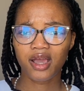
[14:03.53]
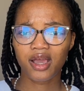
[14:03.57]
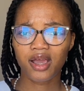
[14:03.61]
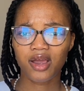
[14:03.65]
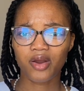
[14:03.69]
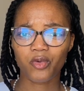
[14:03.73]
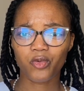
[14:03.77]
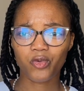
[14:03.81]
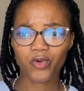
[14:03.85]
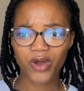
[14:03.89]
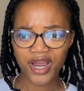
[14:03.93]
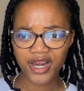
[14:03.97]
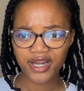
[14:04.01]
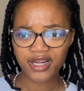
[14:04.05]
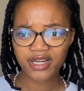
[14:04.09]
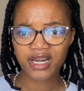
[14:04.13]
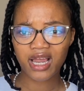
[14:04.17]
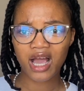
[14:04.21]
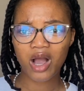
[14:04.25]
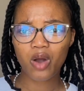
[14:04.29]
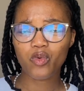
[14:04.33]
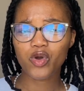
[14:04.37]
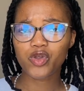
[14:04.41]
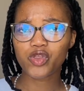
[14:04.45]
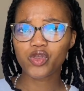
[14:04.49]
right
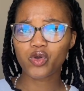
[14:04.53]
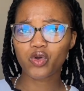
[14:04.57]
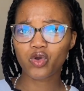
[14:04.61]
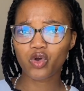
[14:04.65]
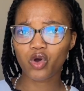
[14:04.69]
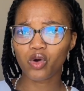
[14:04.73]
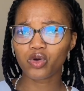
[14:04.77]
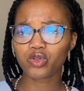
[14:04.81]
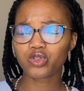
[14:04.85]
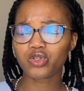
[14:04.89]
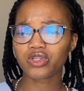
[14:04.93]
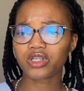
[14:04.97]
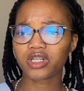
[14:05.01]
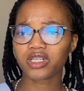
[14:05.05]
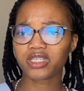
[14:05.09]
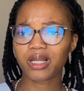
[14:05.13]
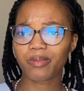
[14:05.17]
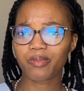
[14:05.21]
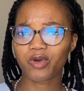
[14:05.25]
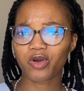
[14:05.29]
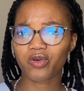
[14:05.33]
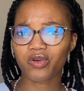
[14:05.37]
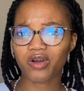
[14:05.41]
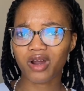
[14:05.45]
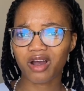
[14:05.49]
now when you go to the
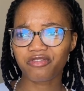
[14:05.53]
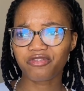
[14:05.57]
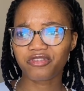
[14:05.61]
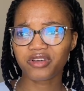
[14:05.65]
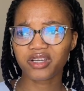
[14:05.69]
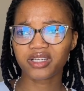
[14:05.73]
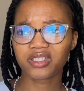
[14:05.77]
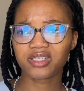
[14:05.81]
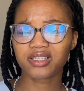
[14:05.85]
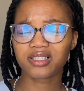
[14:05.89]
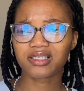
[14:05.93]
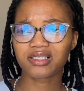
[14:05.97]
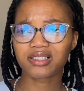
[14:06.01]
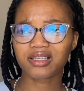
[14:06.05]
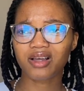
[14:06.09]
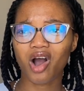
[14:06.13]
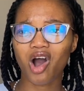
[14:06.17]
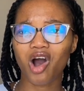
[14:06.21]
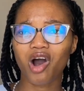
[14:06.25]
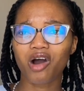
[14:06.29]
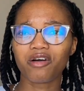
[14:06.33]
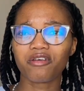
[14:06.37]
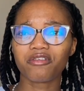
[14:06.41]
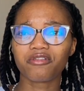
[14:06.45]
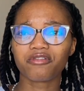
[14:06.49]
demographics
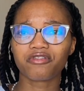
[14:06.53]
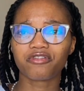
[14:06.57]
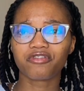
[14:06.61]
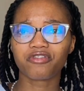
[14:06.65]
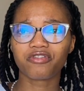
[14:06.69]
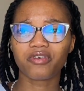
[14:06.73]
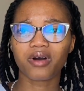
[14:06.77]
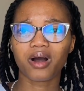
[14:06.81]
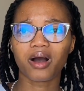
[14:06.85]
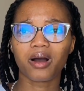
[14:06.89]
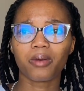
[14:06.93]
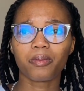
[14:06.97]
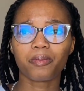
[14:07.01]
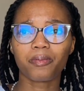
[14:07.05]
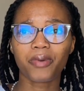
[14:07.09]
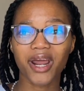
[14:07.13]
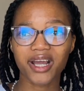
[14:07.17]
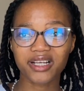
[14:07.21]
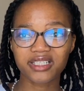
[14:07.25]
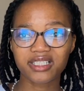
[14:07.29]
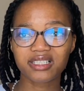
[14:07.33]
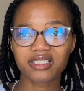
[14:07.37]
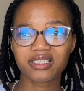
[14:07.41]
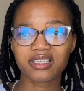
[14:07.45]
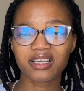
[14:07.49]
of
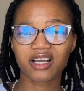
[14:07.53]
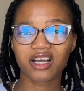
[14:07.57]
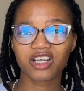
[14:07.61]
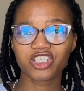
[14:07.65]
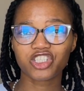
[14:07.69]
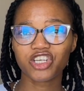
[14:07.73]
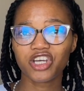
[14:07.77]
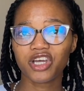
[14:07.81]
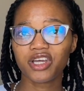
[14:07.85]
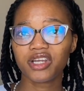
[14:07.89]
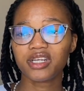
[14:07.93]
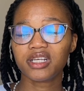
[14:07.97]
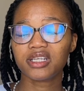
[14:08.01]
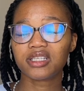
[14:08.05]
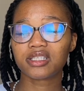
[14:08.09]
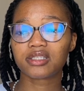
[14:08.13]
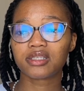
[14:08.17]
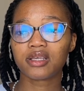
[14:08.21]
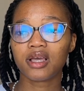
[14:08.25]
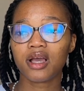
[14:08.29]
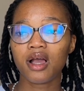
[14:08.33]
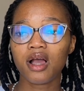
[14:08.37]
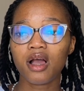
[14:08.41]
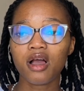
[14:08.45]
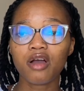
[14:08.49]
practicing attorneys,
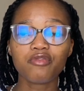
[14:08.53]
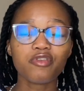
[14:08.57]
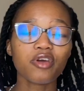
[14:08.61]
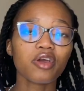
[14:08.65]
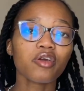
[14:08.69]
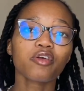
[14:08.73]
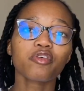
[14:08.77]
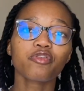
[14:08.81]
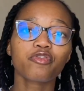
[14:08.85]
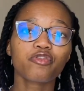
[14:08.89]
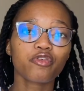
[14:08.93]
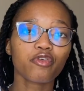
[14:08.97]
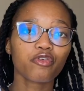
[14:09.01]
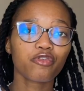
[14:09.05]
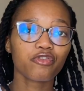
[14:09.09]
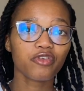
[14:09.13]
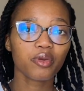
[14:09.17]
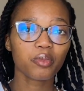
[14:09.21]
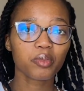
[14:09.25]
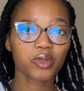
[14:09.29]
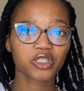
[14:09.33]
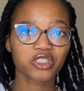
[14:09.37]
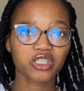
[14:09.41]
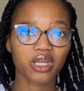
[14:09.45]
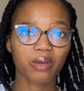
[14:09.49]
very few
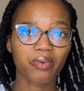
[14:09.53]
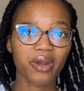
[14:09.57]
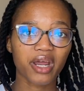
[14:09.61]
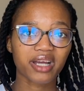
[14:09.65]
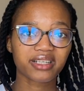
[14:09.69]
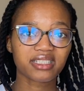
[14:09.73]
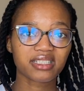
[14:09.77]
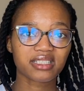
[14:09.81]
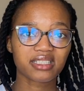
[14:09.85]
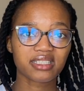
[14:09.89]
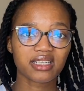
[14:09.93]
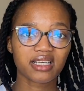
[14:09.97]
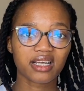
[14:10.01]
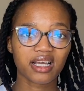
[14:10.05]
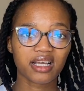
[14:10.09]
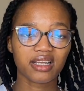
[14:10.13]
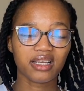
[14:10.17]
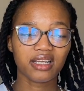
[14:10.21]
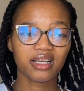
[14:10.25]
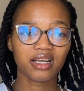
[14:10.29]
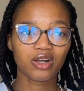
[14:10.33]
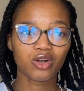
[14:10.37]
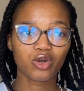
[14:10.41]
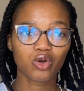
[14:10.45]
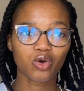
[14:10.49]
females are practicing it
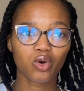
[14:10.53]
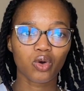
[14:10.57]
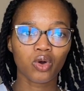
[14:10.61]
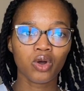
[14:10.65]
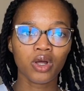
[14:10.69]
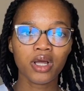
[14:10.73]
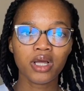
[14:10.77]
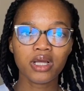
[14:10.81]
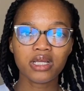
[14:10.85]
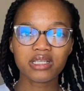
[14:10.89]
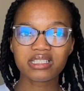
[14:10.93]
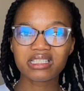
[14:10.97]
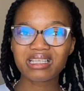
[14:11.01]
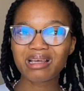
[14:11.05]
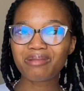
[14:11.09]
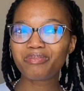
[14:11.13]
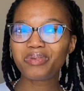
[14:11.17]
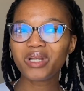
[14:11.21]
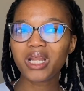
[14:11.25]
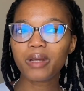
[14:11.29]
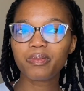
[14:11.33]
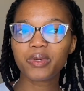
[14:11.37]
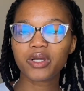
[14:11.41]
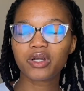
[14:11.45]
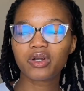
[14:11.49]
in law,
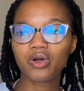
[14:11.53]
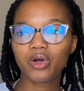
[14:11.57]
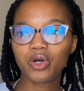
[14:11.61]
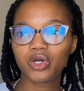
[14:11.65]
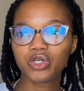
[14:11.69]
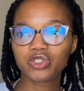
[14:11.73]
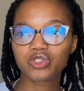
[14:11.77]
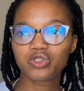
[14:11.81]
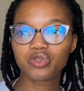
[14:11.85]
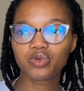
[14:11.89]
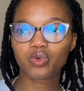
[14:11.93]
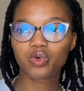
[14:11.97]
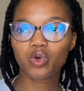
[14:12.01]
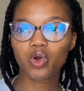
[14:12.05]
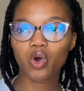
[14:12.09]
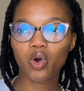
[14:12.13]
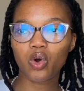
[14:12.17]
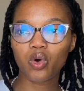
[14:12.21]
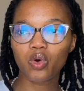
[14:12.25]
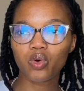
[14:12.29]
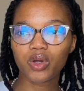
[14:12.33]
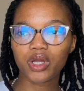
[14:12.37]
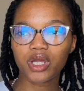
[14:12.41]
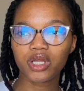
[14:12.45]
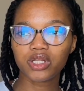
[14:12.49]
simply because you
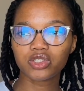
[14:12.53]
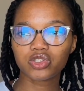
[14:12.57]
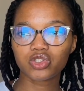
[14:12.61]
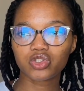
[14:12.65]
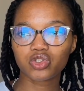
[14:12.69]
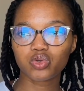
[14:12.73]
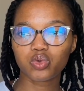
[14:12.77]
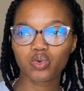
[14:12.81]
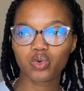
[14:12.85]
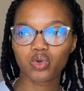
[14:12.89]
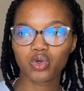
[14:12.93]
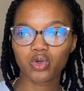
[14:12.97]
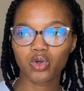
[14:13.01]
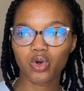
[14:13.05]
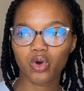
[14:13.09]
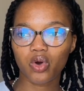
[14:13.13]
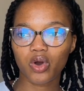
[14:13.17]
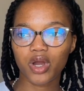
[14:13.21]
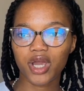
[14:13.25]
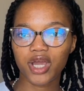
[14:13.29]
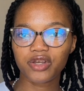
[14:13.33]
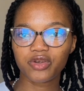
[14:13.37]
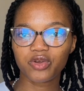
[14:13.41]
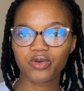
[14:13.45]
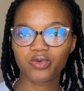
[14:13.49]
go into law
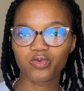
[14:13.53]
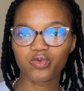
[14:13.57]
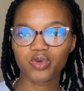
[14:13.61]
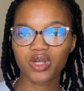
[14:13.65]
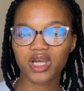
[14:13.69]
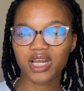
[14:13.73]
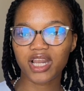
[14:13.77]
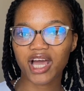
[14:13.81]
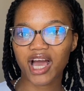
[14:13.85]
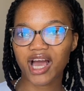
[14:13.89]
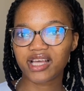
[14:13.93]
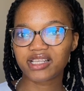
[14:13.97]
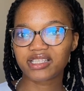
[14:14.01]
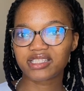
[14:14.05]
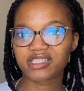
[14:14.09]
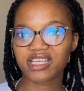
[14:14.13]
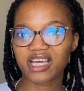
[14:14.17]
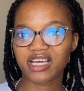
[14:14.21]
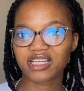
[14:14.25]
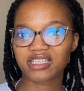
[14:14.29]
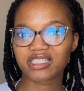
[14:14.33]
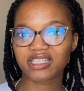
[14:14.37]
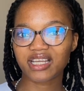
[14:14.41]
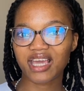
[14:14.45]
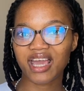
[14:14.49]
and you realize
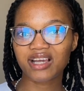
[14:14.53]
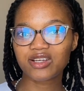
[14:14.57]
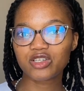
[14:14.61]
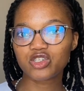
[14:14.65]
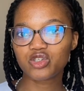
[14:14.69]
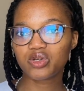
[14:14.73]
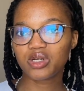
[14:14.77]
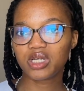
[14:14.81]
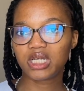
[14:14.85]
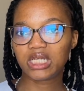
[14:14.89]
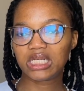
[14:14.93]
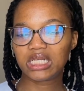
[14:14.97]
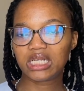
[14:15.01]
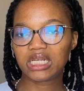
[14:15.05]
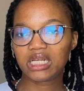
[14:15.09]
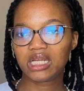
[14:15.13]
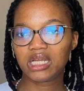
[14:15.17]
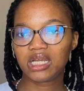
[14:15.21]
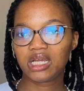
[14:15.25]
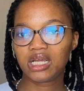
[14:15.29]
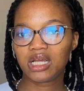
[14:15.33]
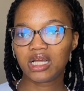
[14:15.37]
that actually